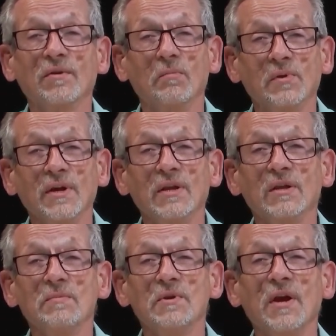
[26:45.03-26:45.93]
complete
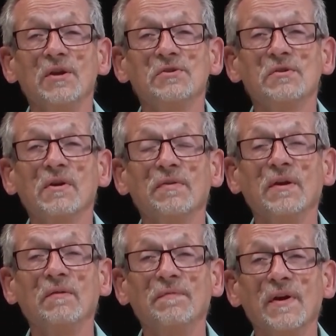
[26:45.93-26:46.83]
elimination, of the
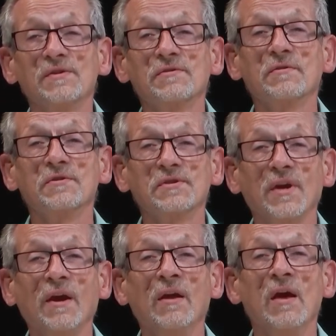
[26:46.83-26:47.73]

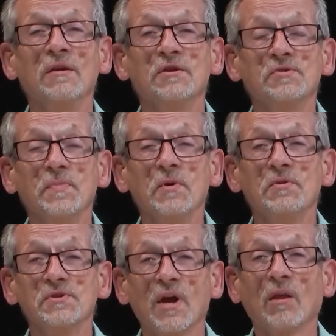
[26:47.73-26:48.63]
investor-state dispute
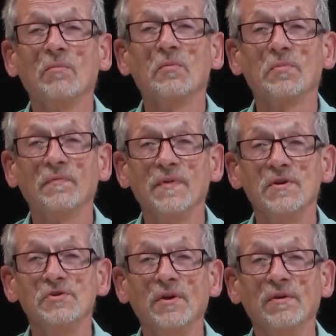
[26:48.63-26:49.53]
settlement
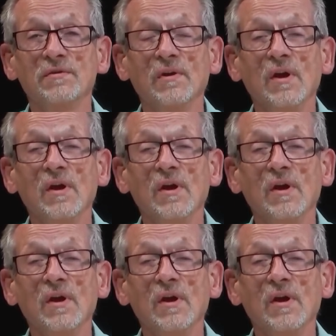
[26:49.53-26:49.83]
provisions,